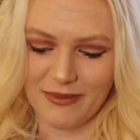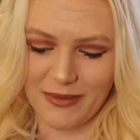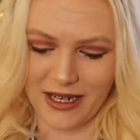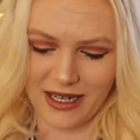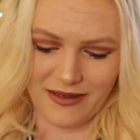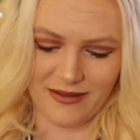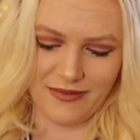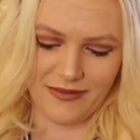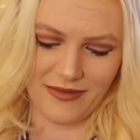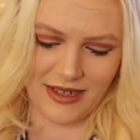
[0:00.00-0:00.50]

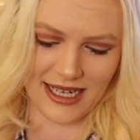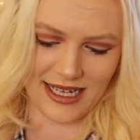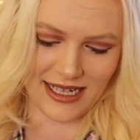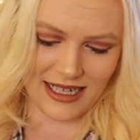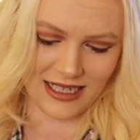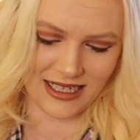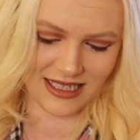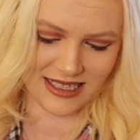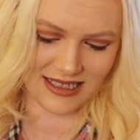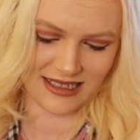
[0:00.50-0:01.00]
about my
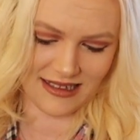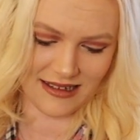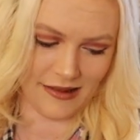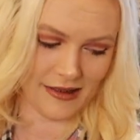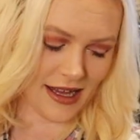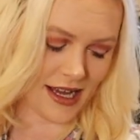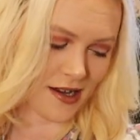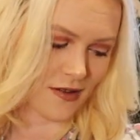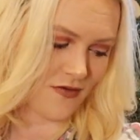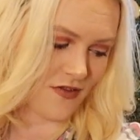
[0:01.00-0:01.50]
uh,
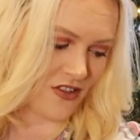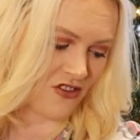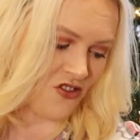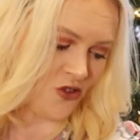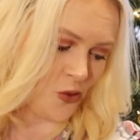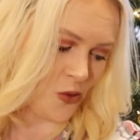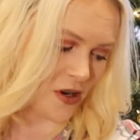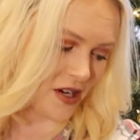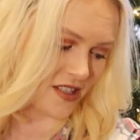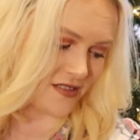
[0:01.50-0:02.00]
love
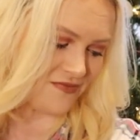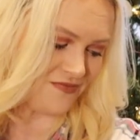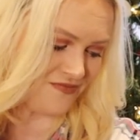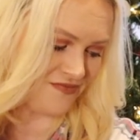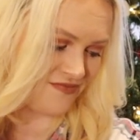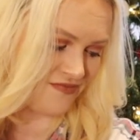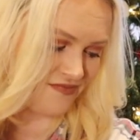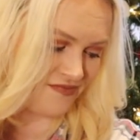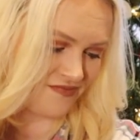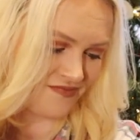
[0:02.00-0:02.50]
for,
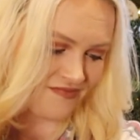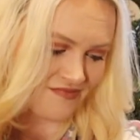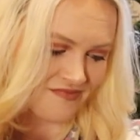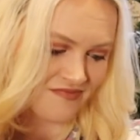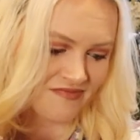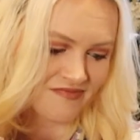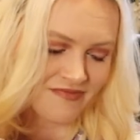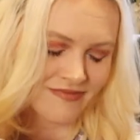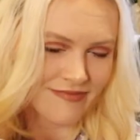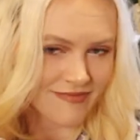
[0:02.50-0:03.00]

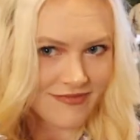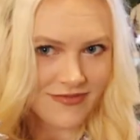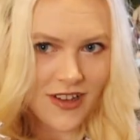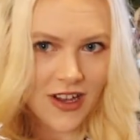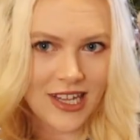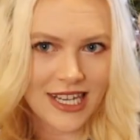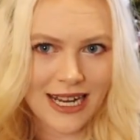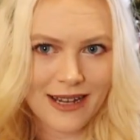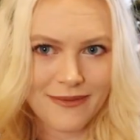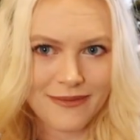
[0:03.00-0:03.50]

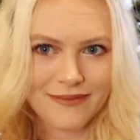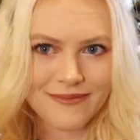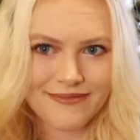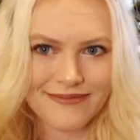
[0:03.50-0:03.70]
no,